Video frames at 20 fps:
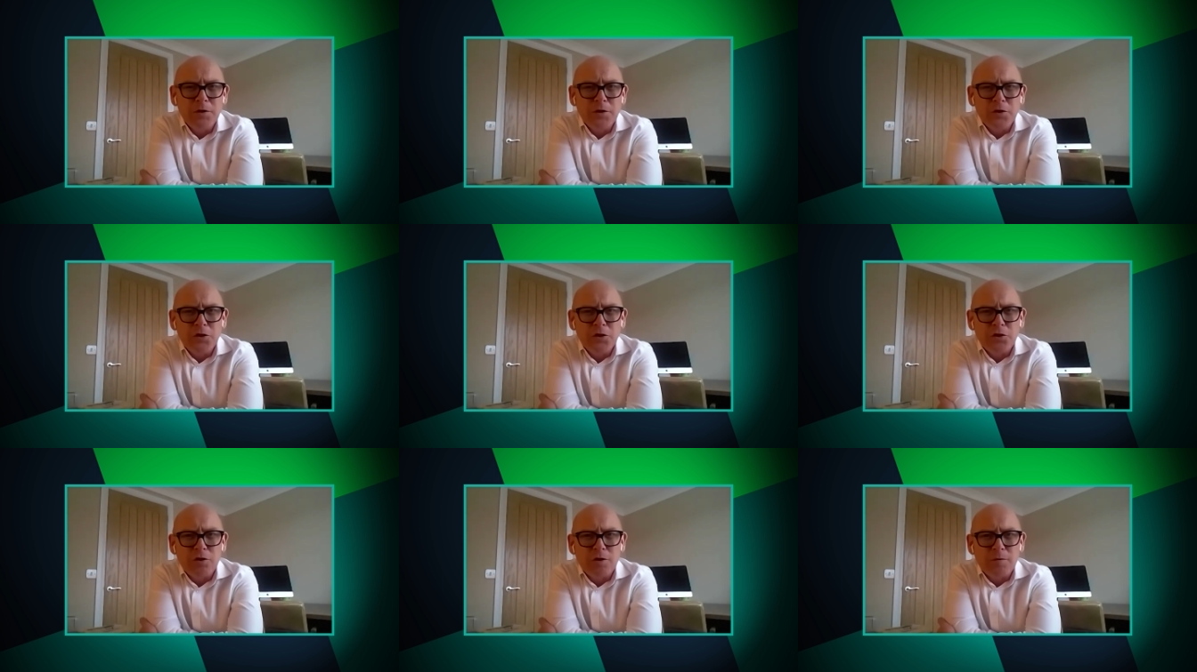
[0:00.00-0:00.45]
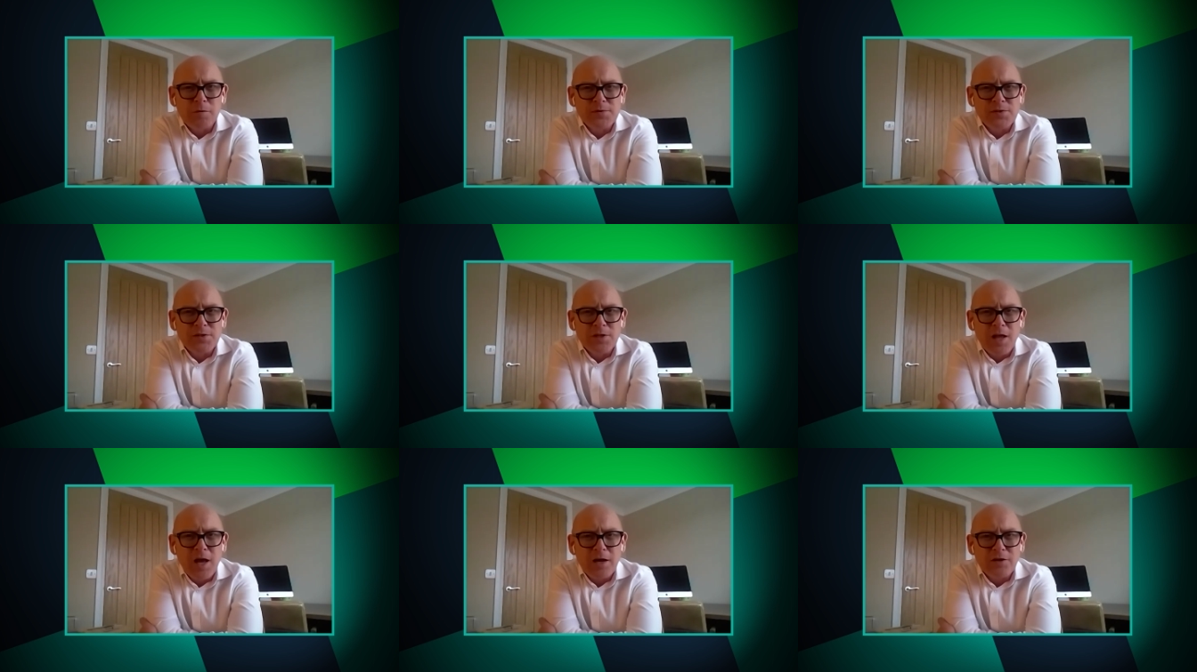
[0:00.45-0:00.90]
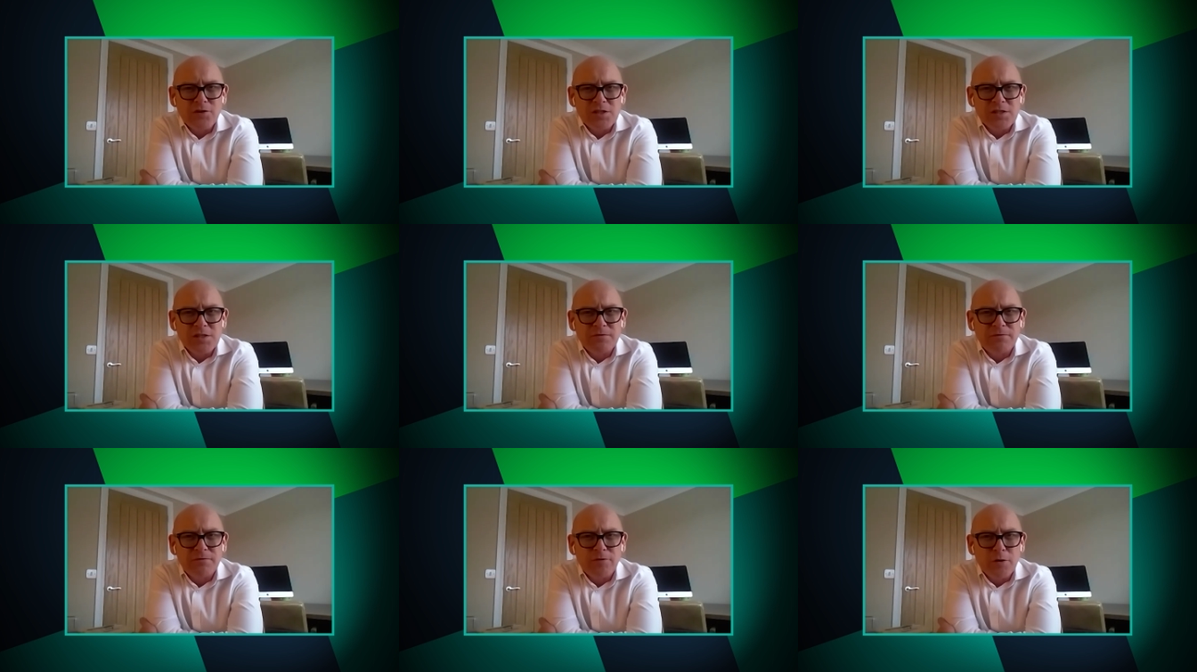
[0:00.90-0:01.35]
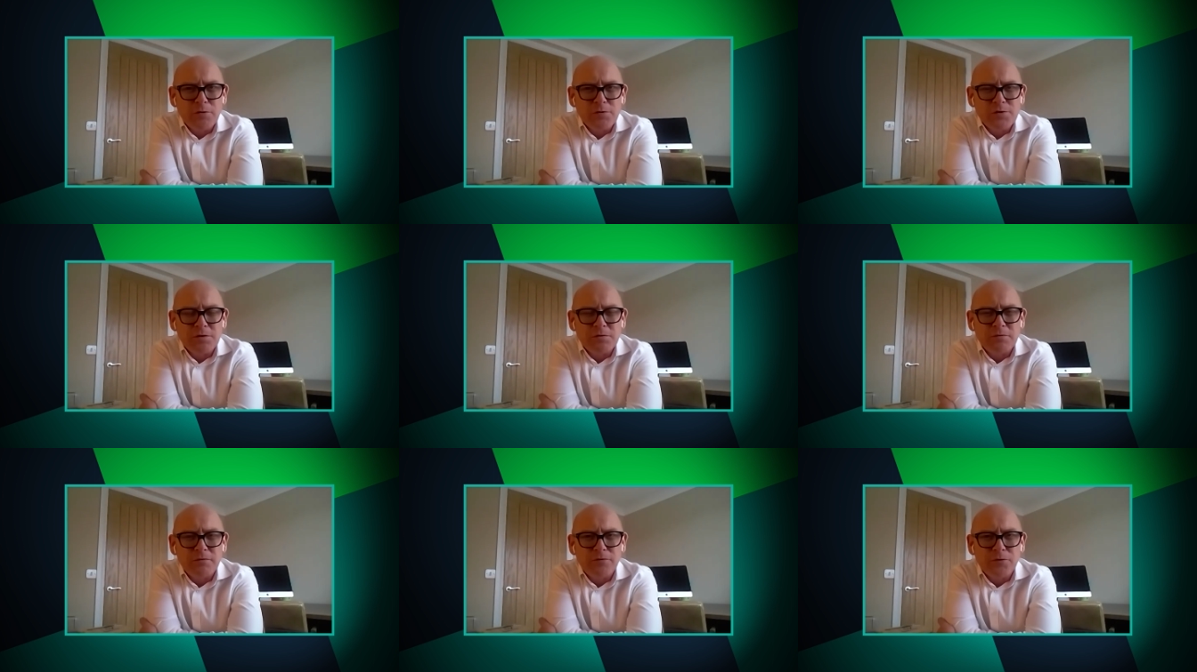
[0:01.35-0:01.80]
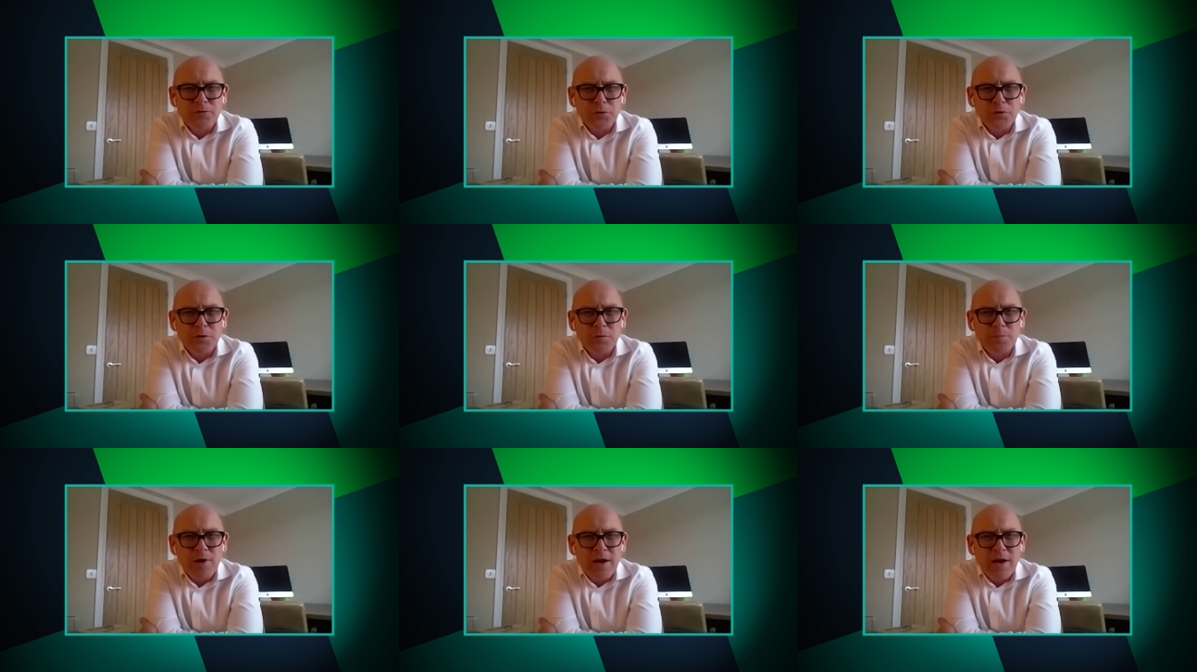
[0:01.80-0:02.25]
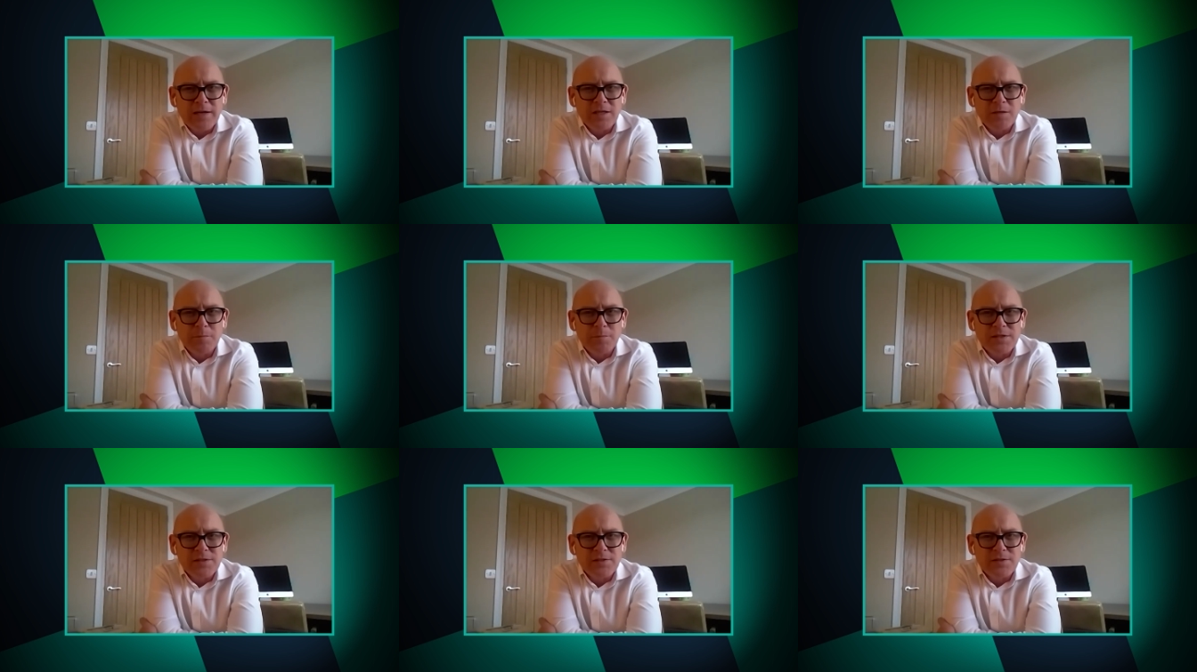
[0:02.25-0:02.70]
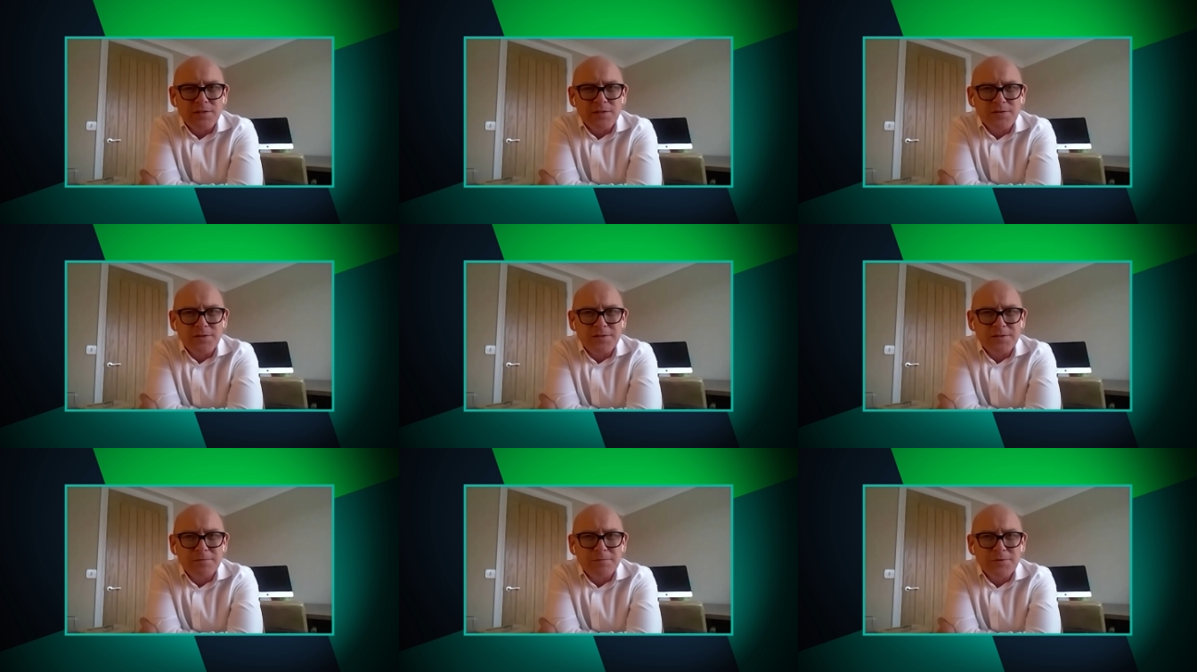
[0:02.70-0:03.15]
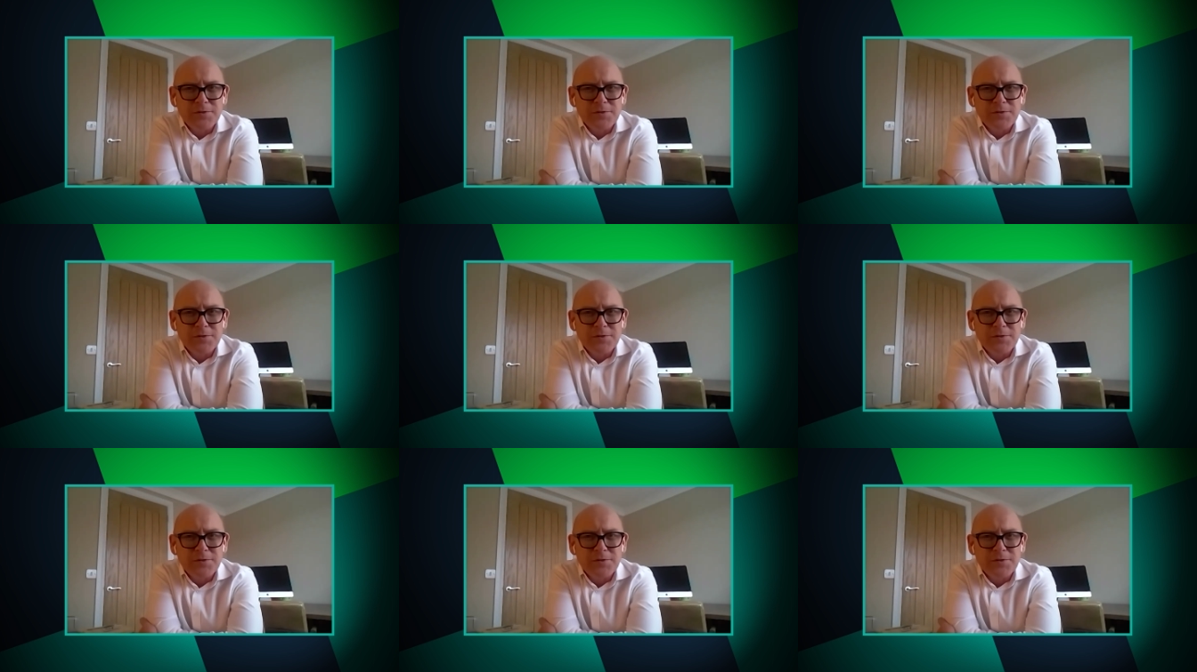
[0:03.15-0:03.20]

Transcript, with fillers: Europe's largest frozen food branded business.